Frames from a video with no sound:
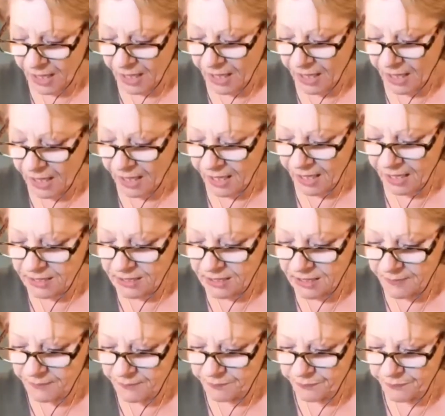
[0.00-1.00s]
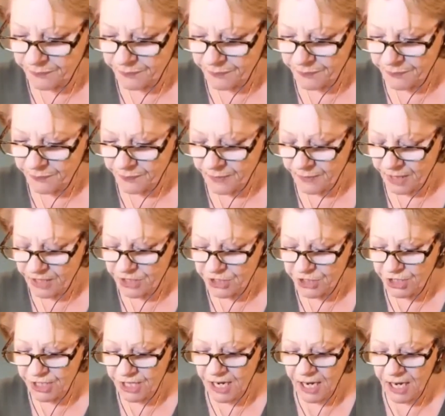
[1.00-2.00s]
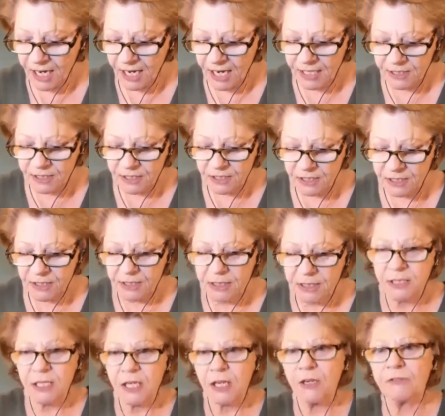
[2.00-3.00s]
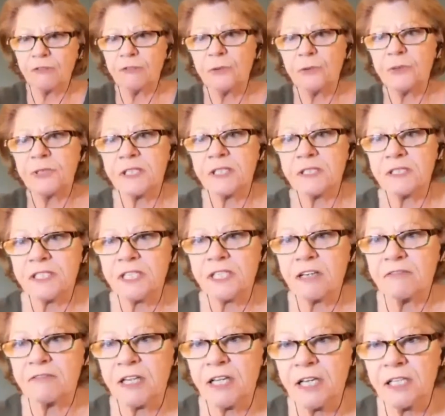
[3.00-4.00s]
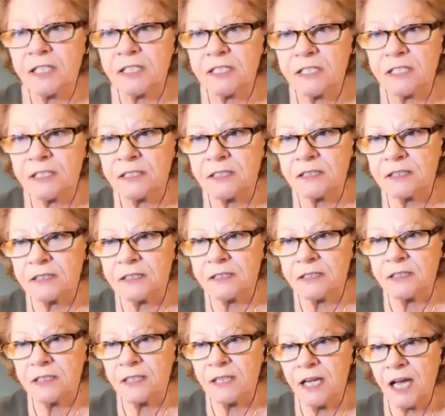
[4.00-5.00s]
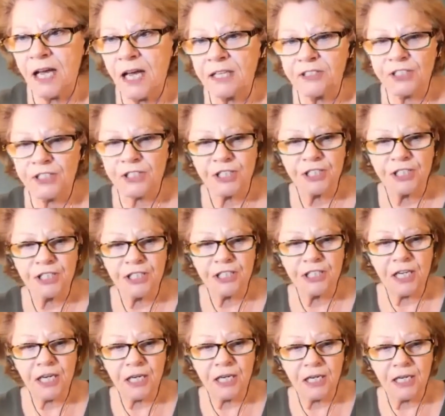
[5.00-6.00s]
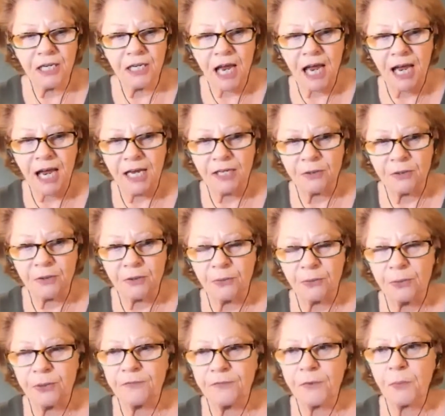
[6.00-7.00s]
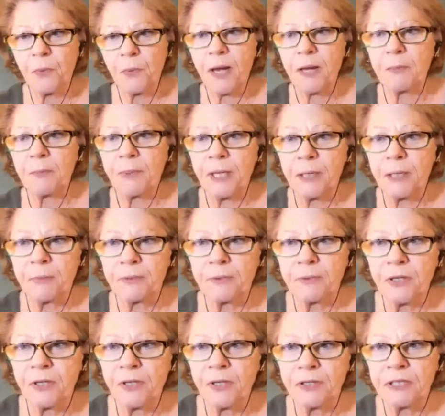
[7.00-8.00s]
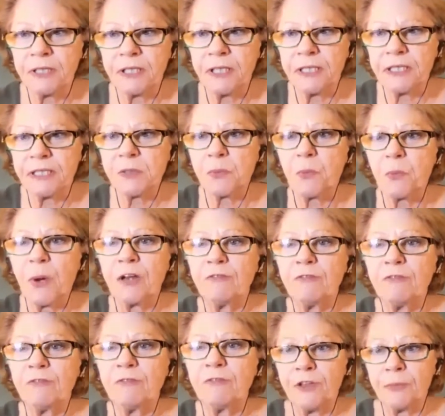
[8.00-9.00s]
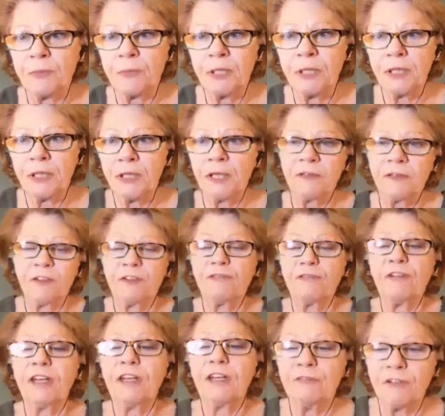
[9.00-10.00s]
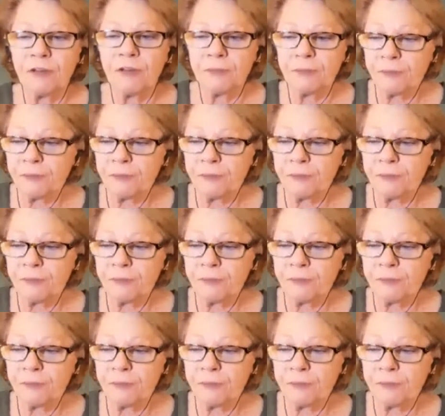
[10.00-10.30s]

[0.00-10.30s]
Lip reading: And she had her audience segregated. And she had all of the white people herded into one room, the green room,